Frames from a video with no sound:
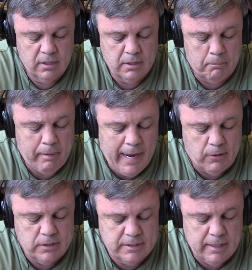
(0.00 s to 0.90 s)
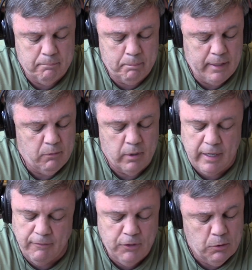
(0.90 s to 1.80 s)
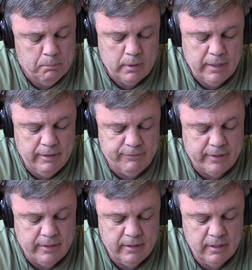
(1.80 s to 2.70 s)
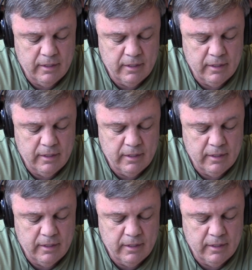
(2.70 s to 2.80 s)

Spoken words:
the powers that be, whatever you believe in,